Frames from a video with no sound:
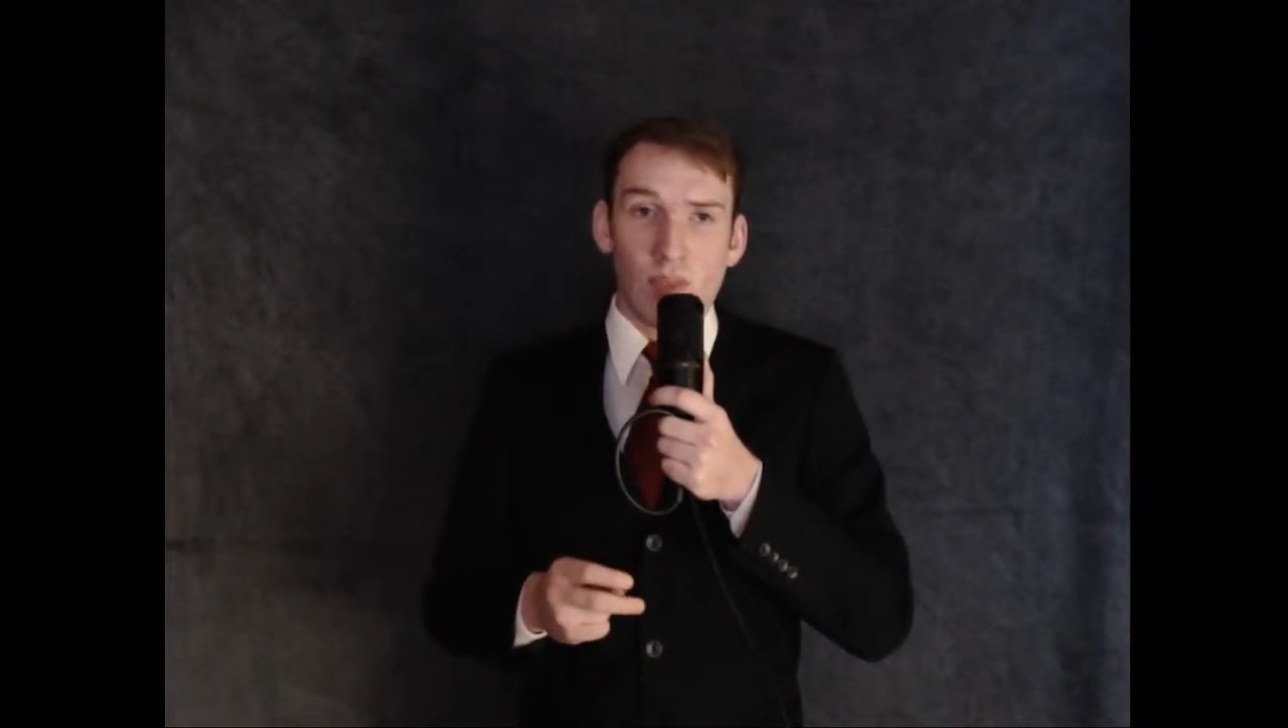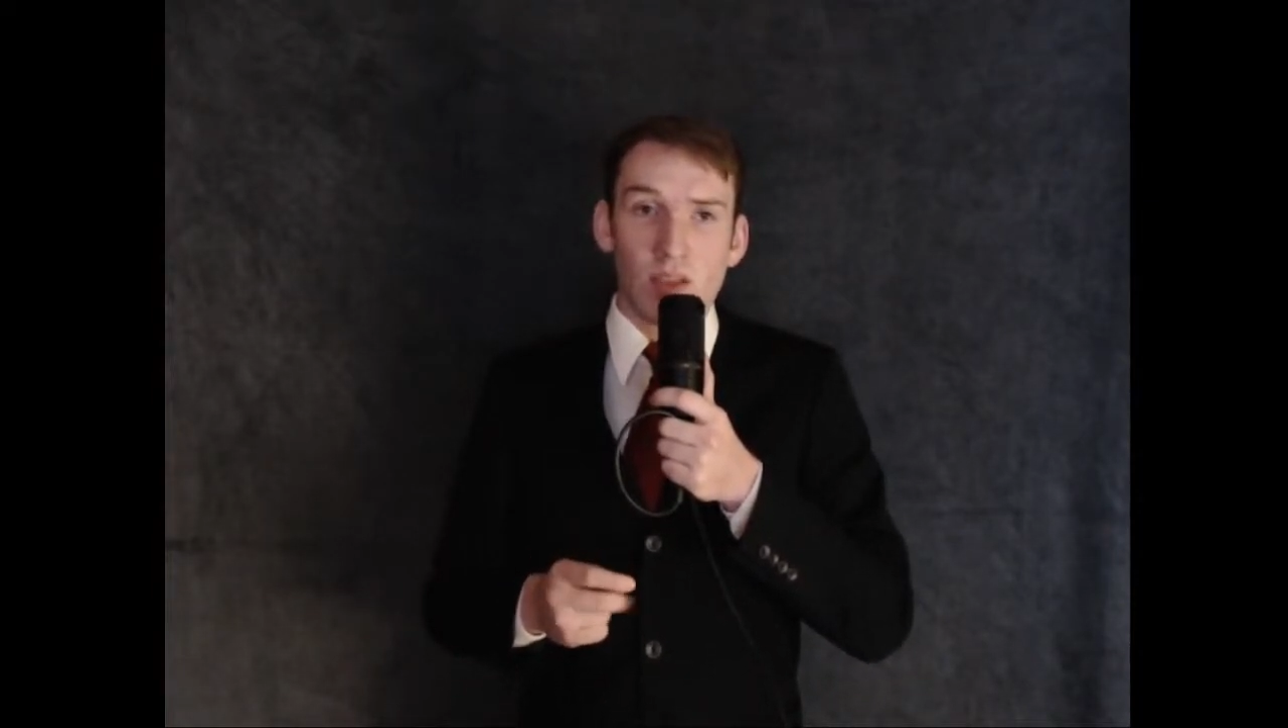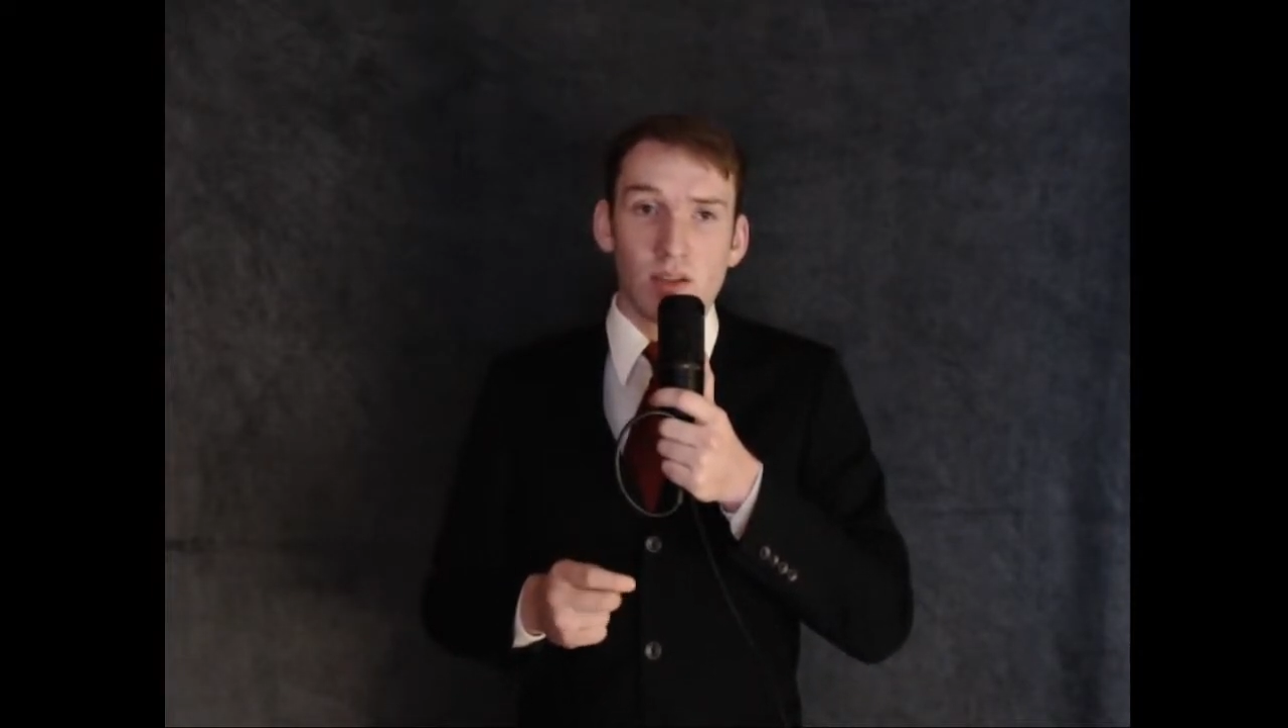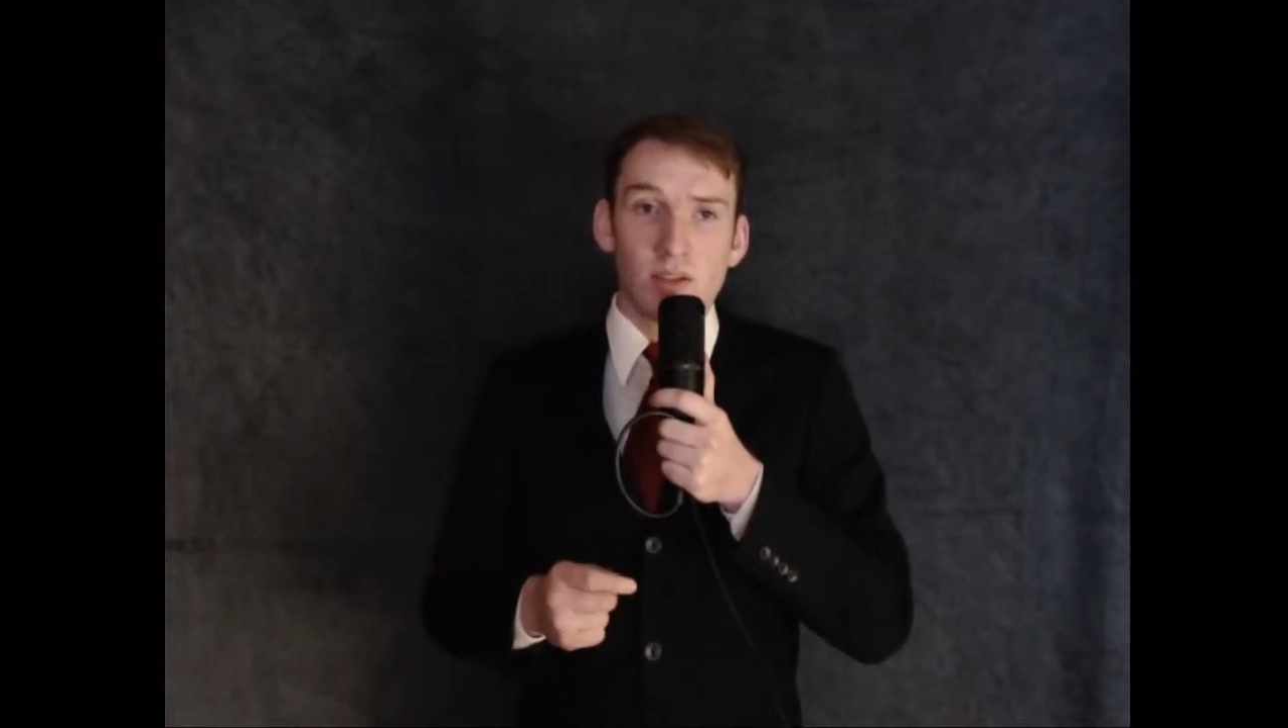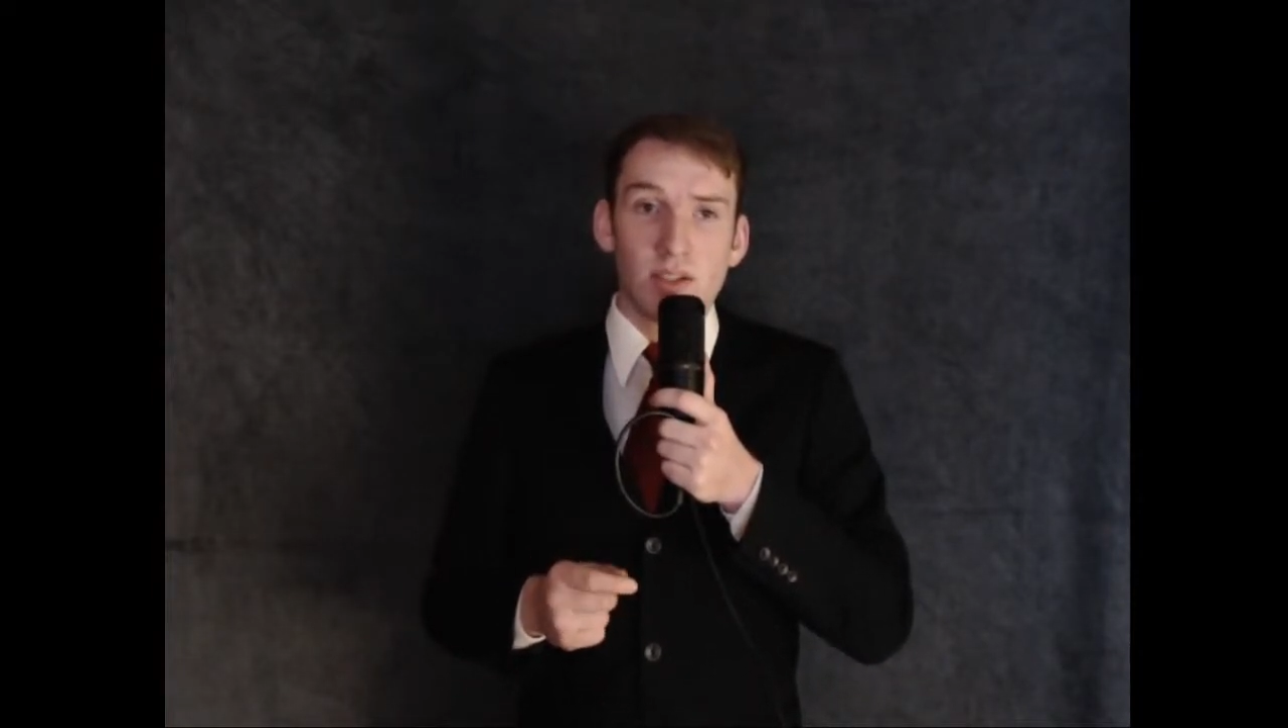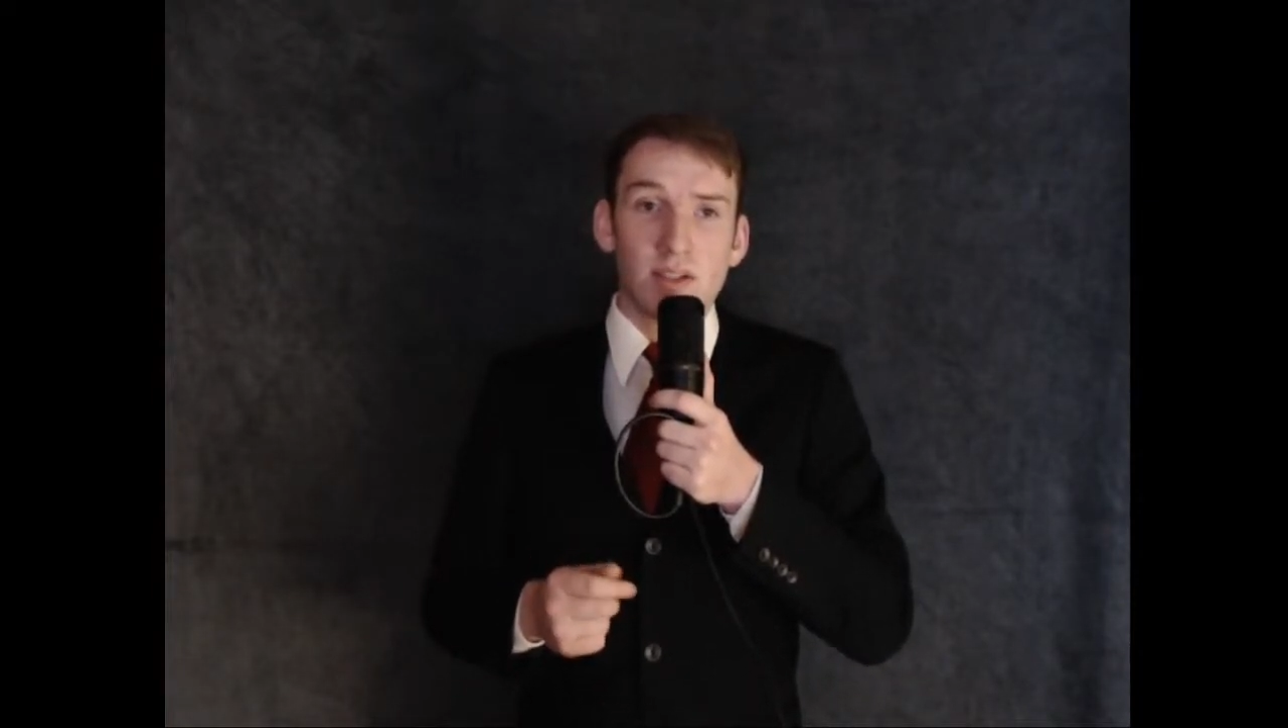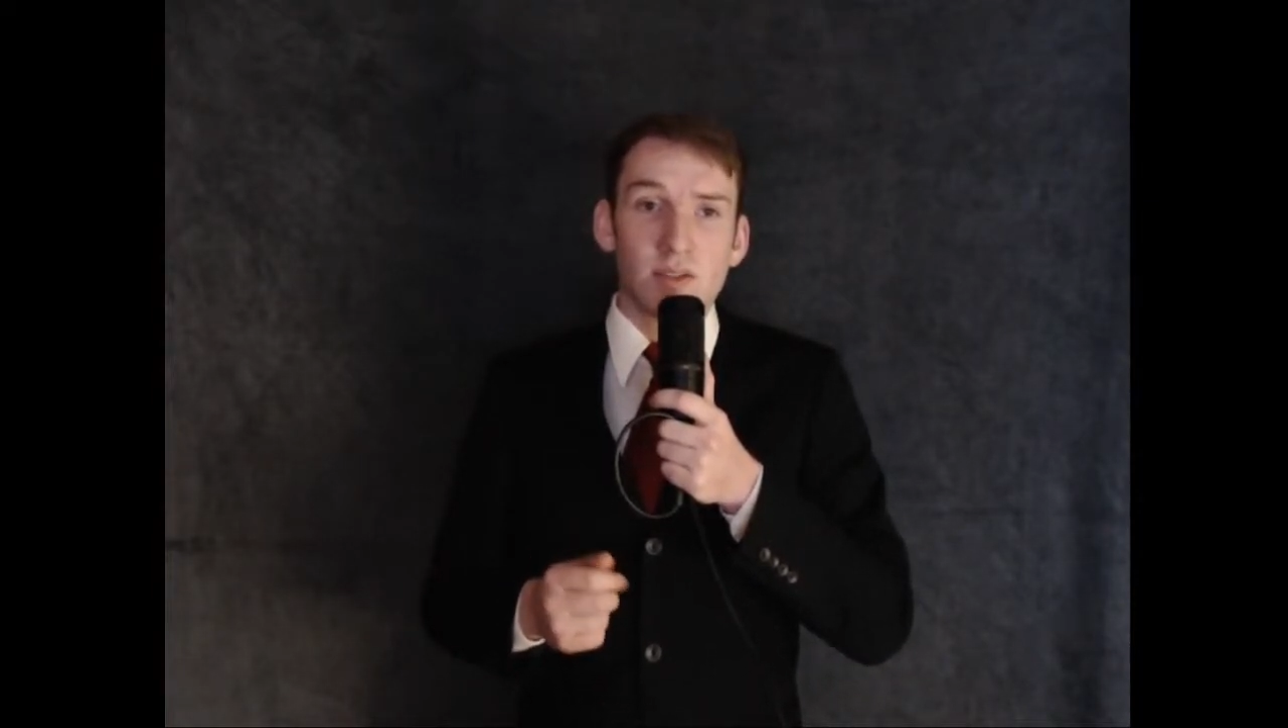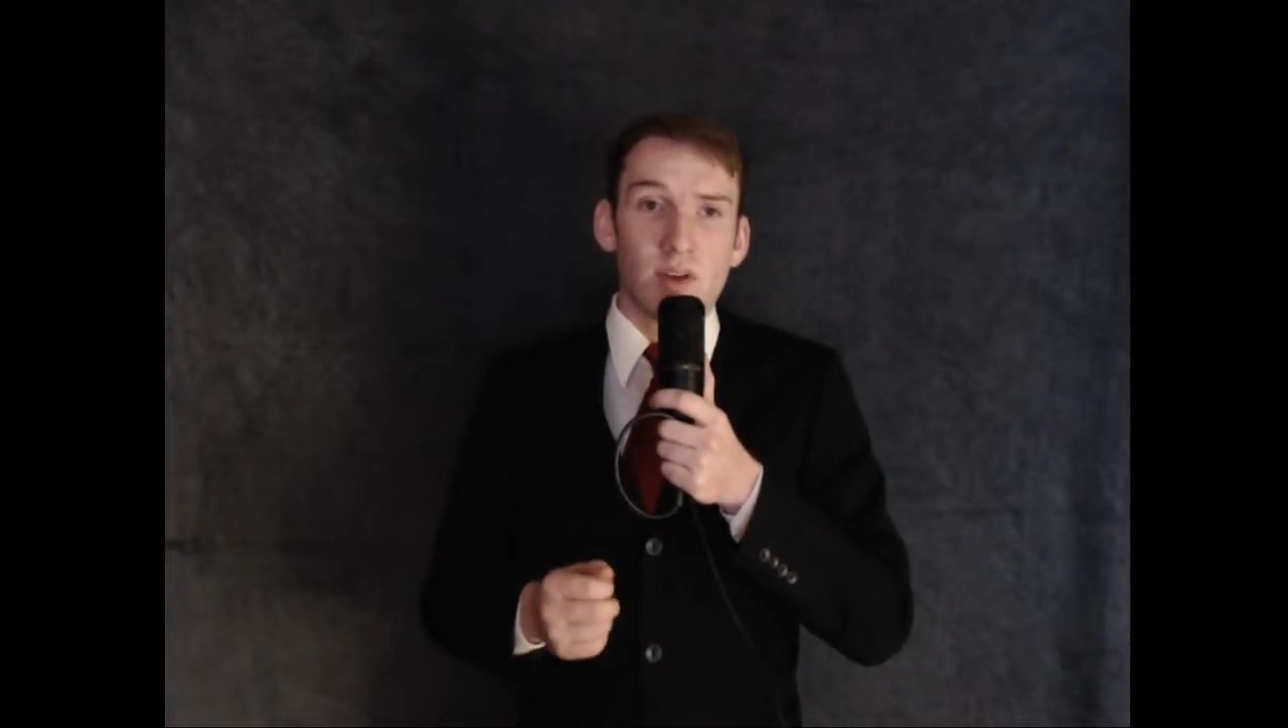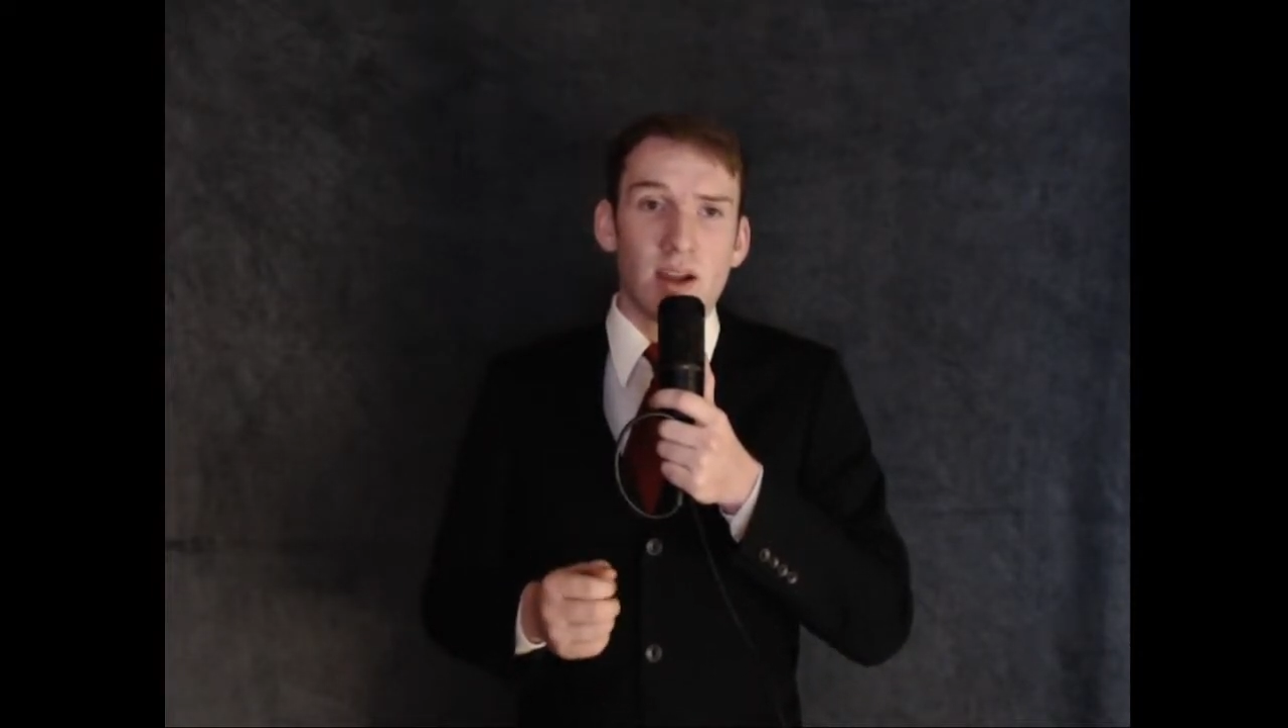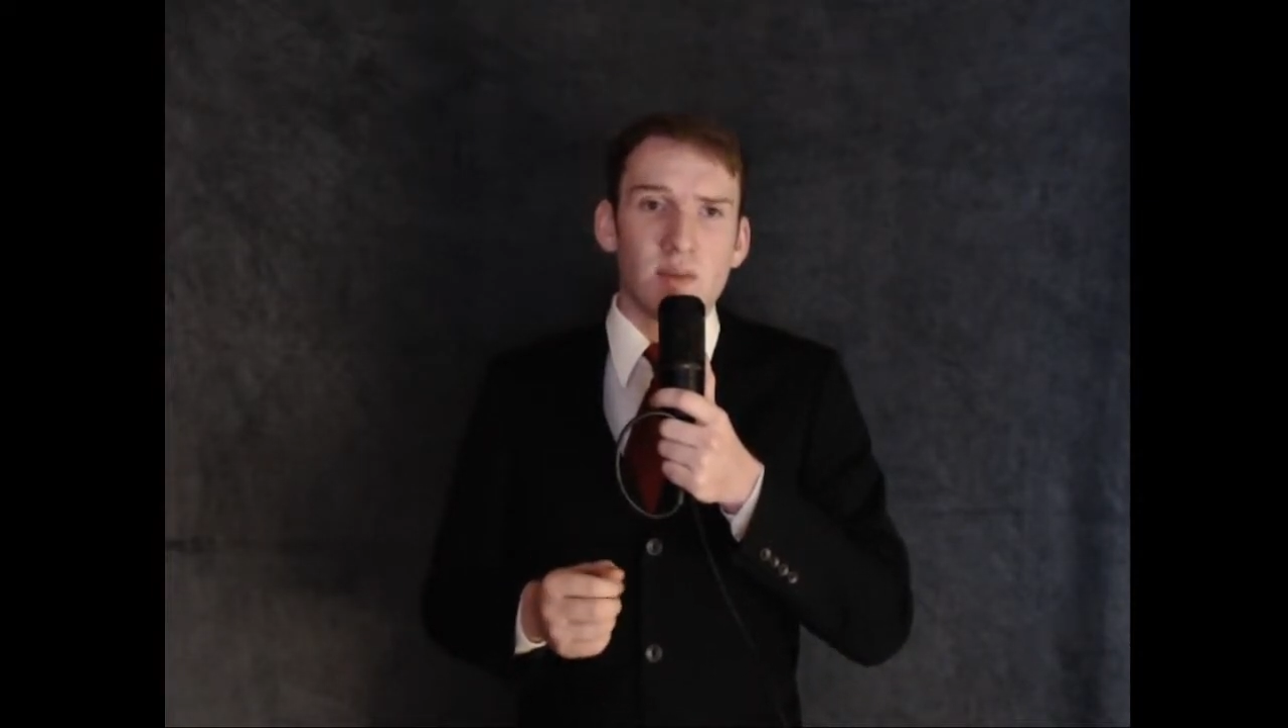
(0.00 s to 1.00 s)
She
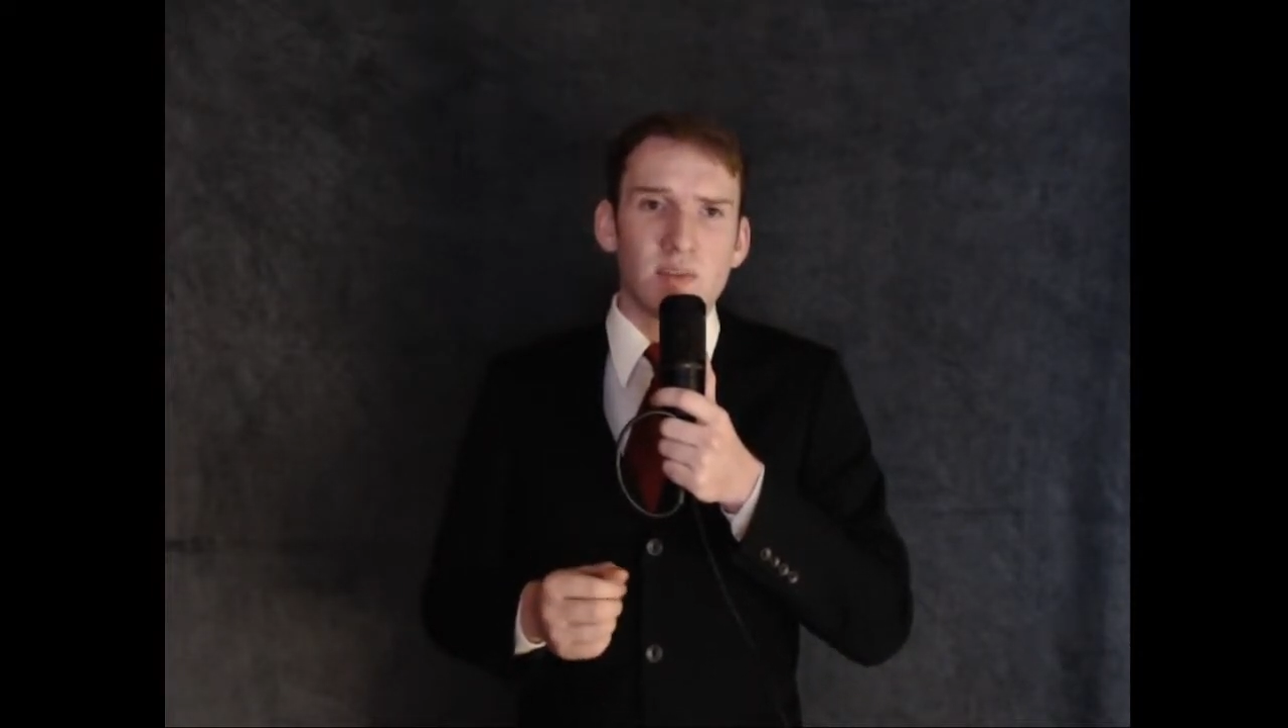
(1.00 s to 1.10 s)
describes